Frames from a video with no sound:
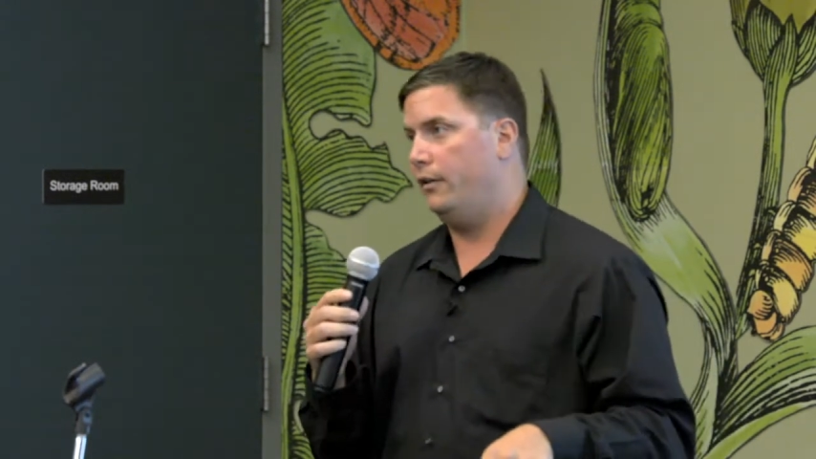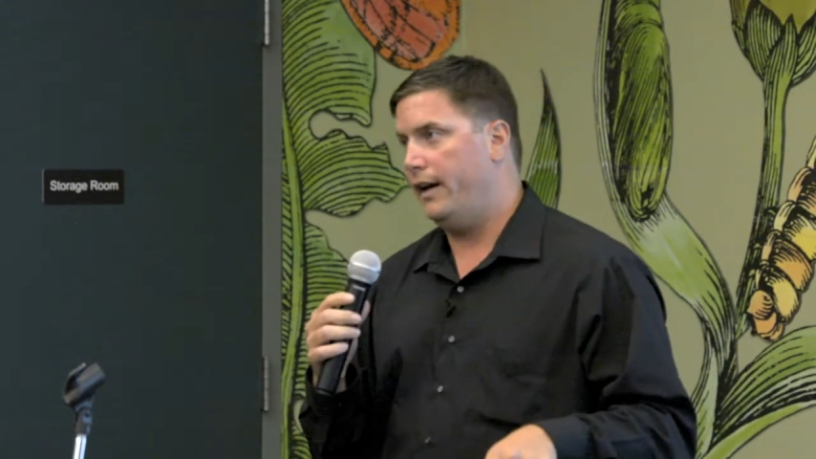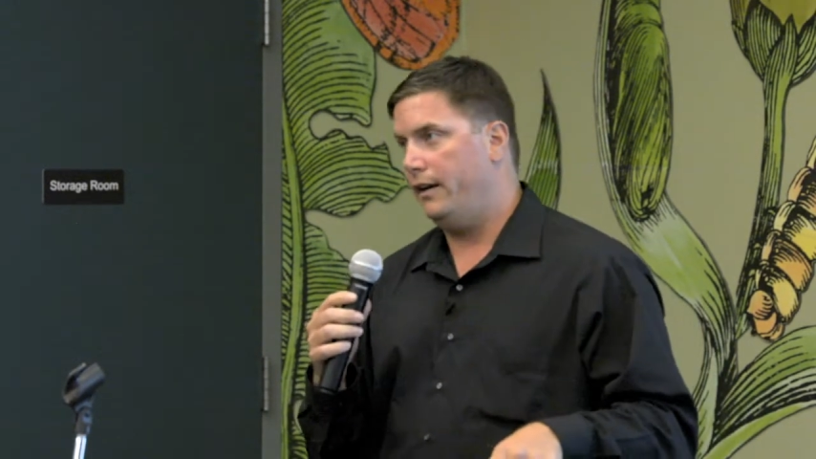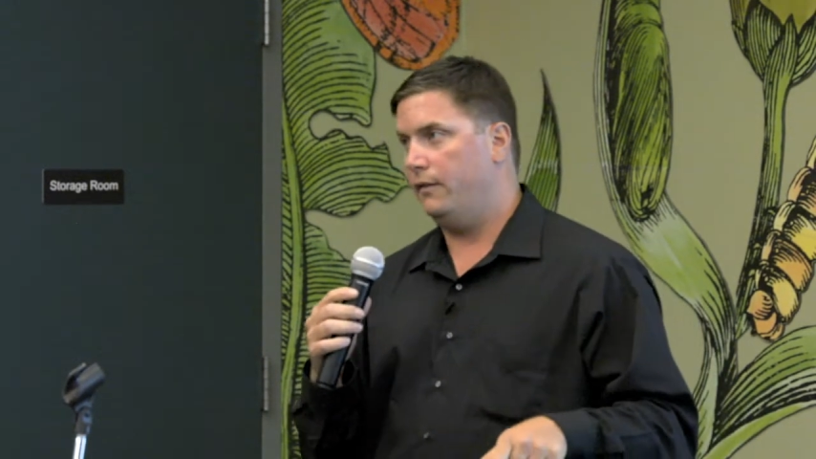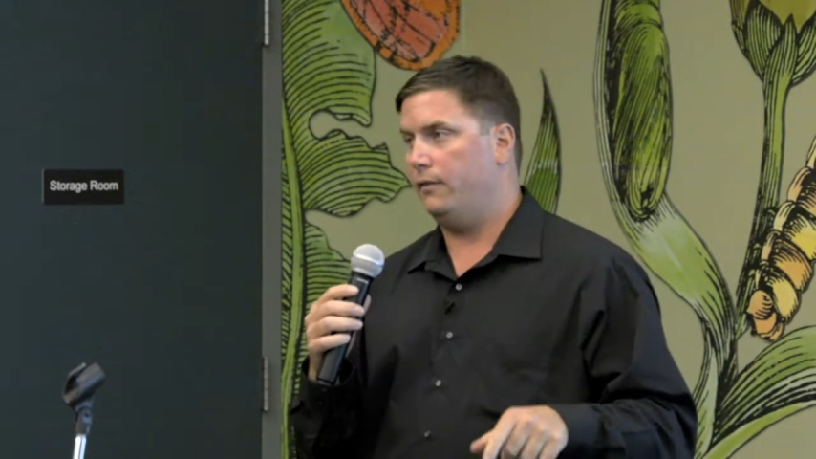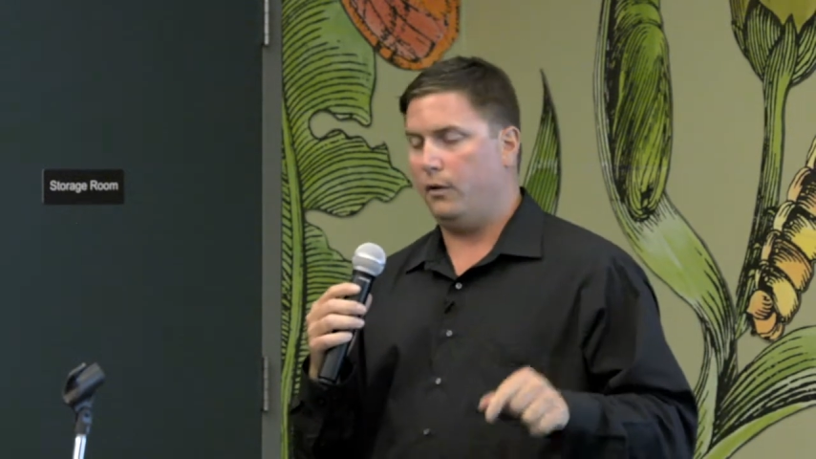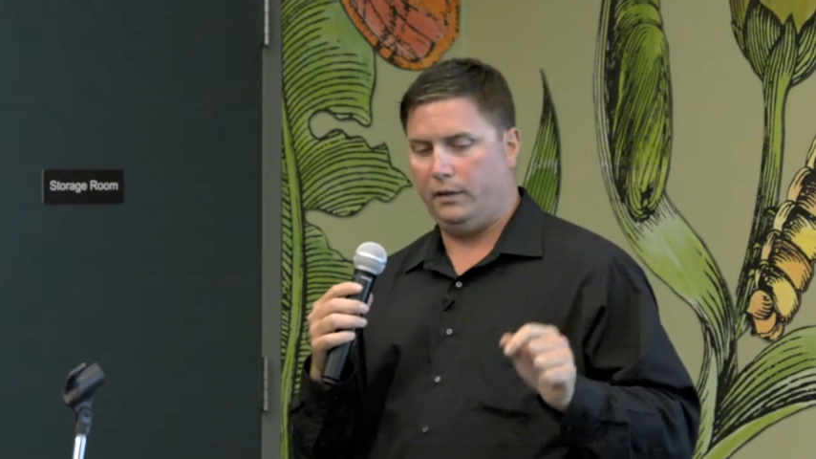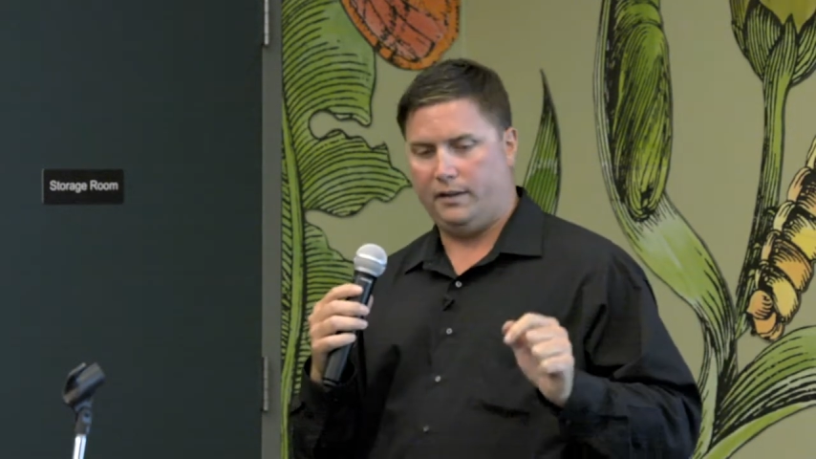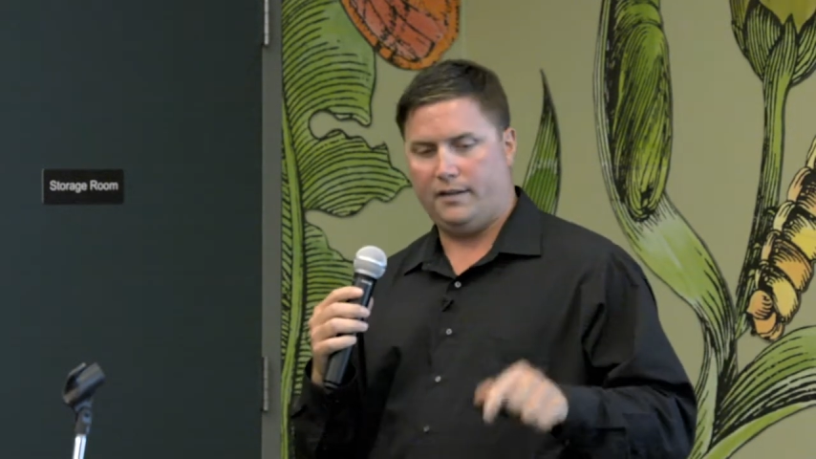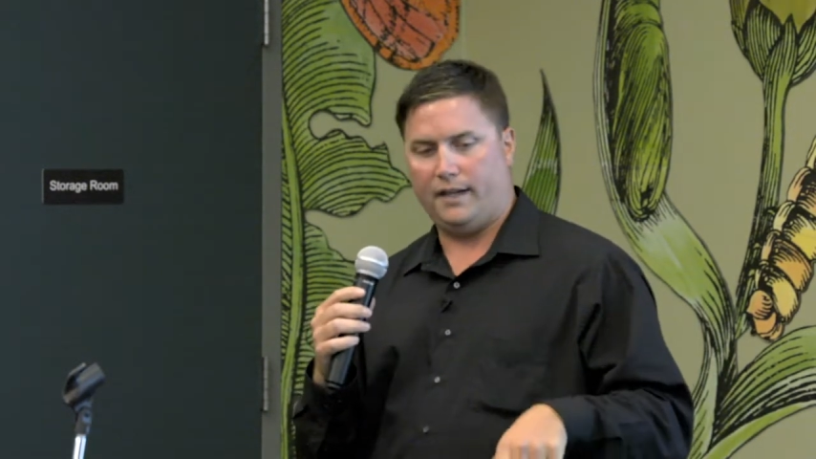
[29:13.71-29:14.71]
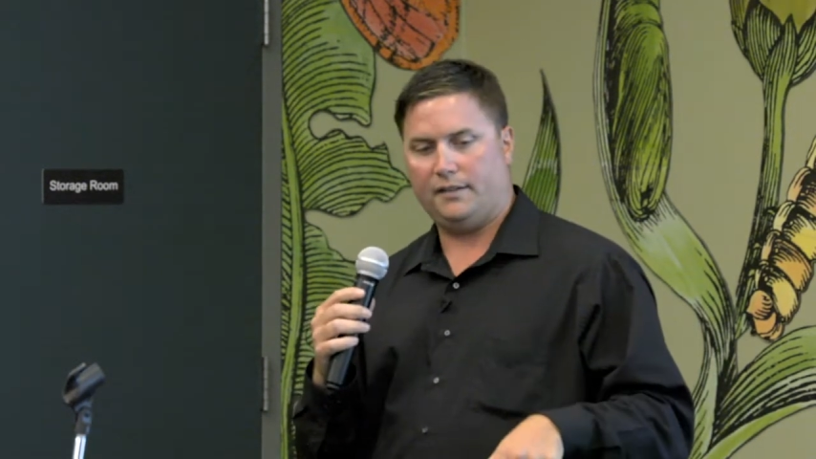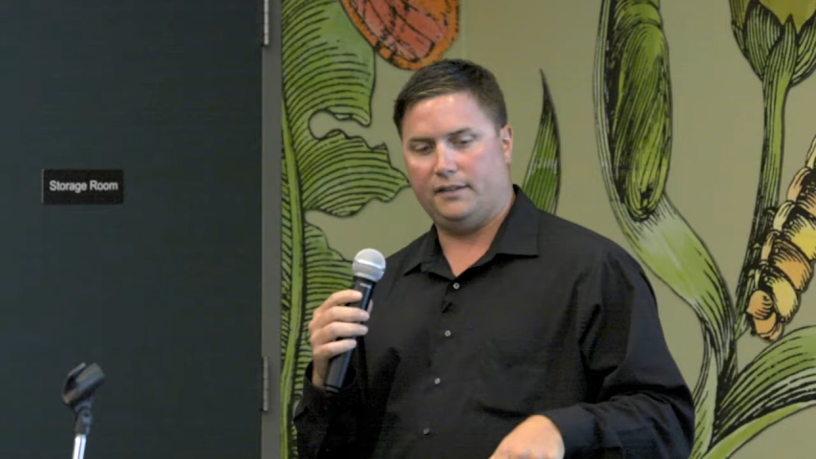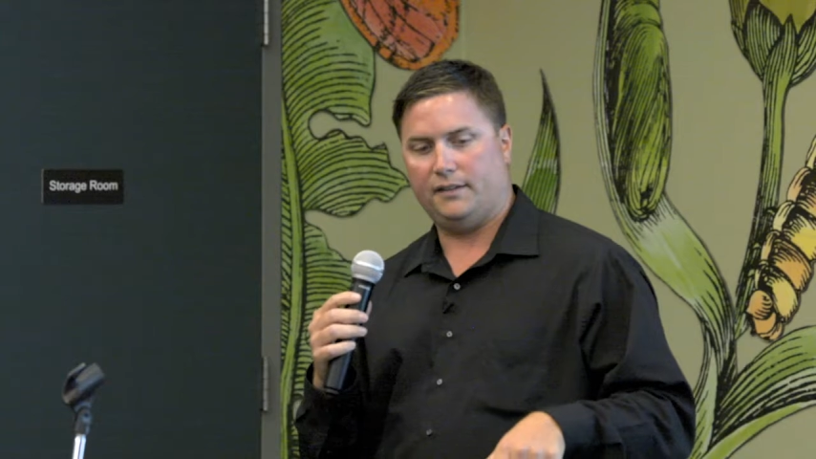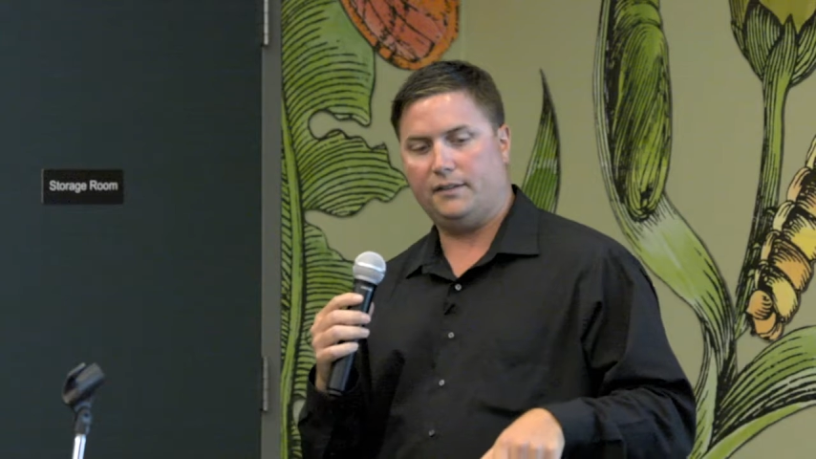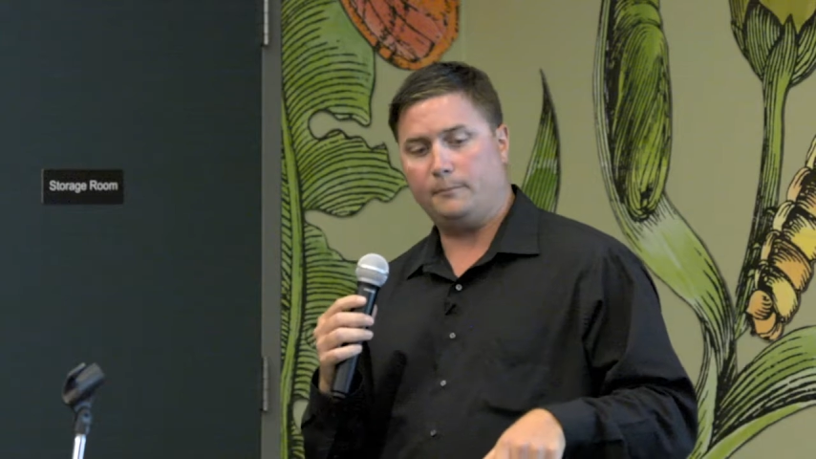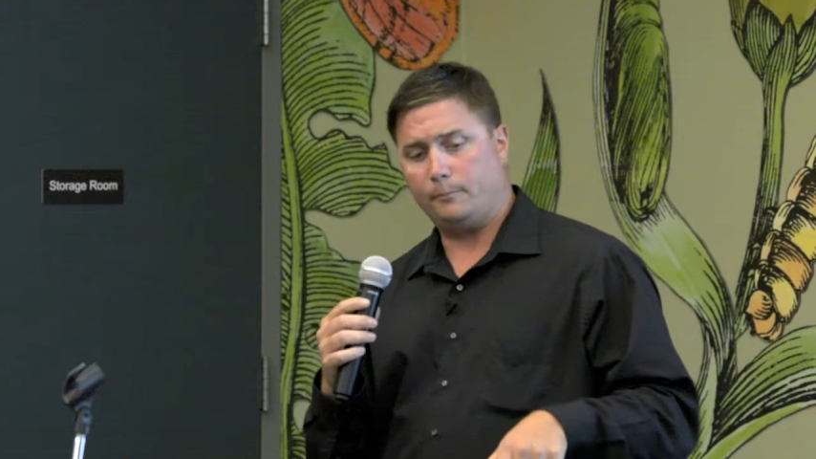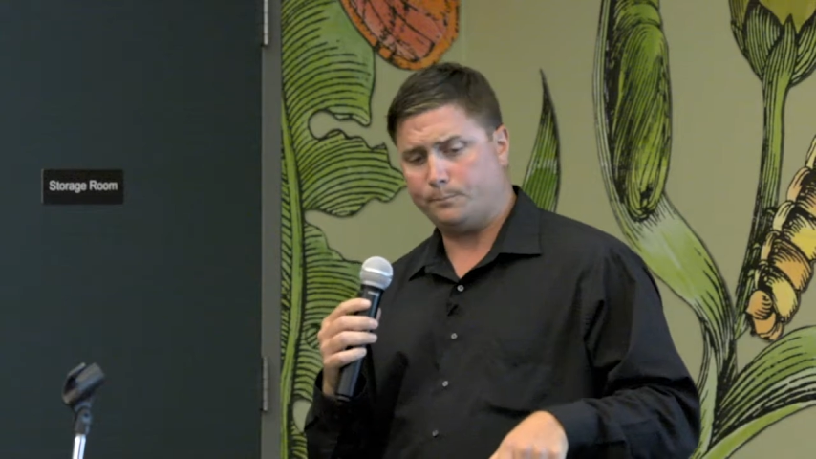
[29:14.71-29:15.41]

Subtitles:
native, only to Texas.